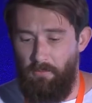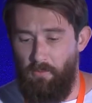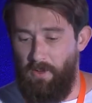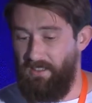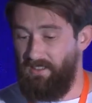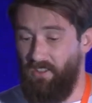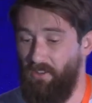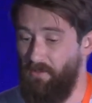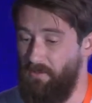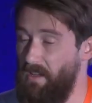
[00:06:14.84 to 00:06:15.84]
We need to
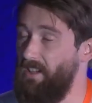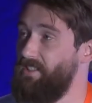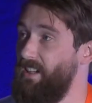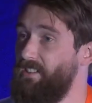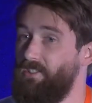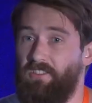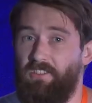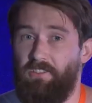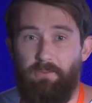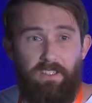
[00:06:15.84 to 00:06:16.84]
know our Slack
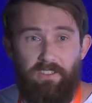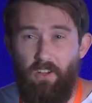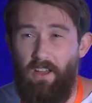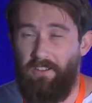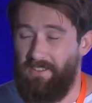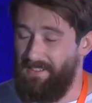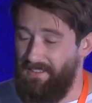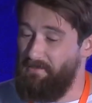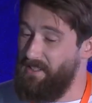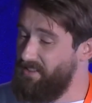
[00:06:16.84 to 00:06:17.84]
service and we need to know how to
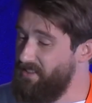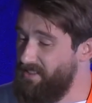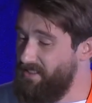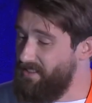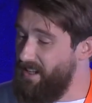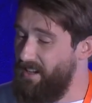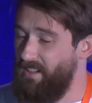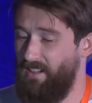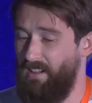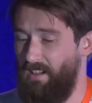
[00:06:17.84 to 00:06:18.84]
send messages to
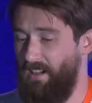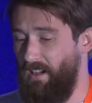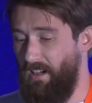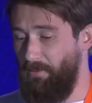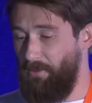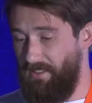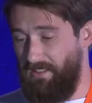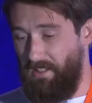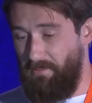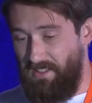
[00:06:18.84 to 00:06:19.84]
Slack. We're
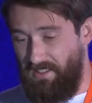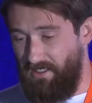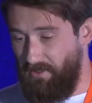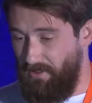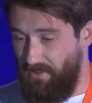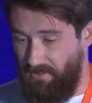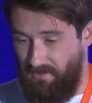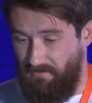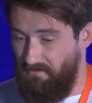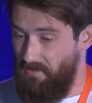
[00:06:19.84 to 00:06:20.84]
sending a message
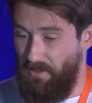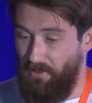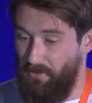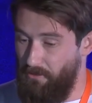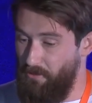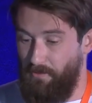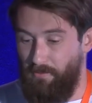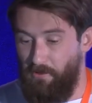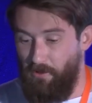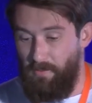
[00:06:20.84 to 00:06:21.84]
with the
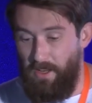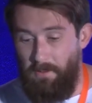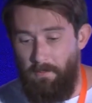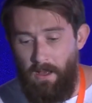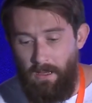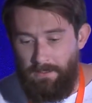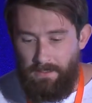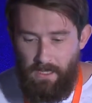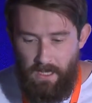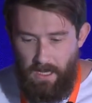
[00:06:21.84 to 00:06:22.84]
group name.
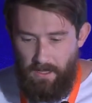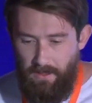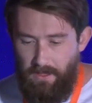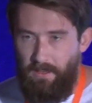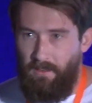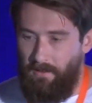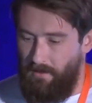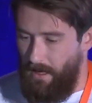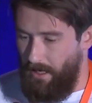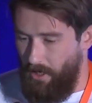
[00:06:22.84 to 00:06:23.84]
And then
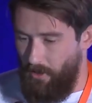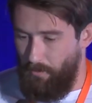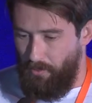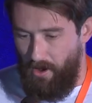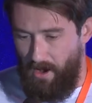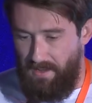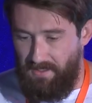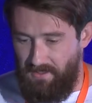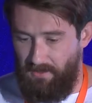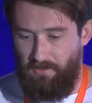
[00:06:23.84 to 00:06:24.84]
our
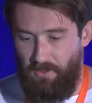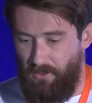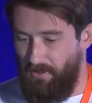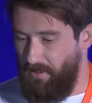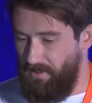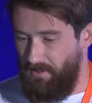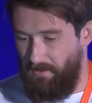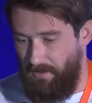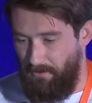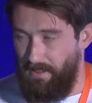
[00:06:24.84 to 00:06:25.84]
prize service
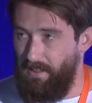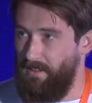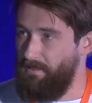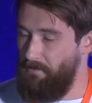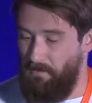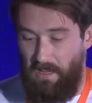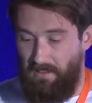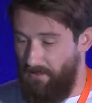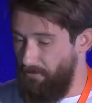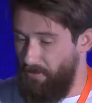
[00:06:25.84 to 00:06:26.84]
that we
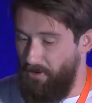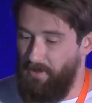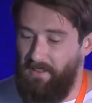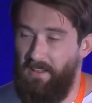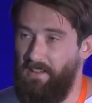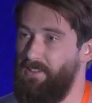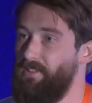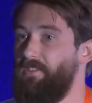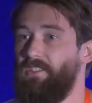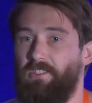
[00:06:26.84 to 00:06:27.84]
again would probably need other
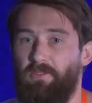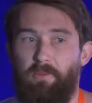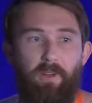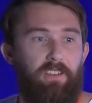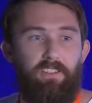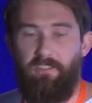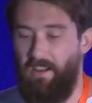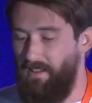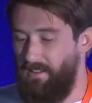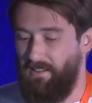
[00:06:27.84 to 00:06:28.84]
services. We might need to
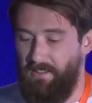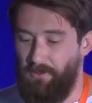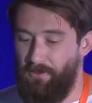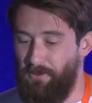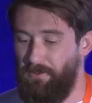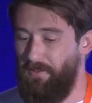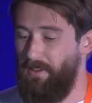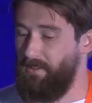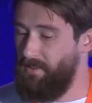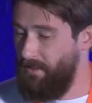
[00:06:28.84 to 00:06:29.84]
create entities, all sorts of
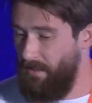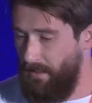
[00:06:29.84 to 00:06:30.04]
things.